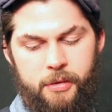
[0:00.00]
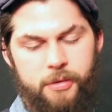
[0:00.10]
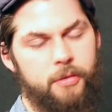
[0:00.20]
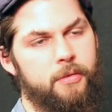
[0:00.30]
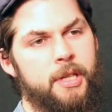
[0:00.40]

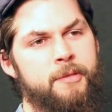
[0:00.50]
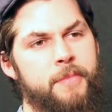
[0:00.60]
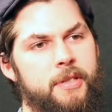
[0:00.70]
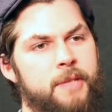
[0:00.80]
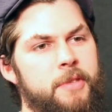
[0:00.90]
So tell me
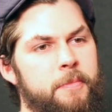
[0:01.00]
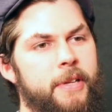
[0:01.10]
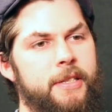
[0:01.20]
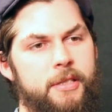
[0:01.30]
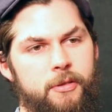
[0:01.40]
about some of the
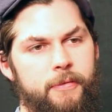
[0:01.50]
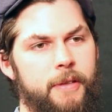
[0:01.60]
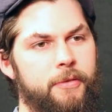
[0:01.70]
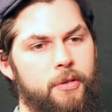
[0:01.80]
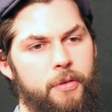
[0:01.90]
places you've
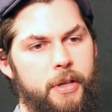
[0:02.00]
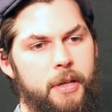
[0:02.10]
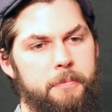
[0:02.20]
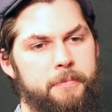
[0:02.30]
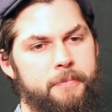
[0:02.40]
lived growing
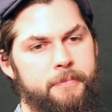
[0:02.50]
up.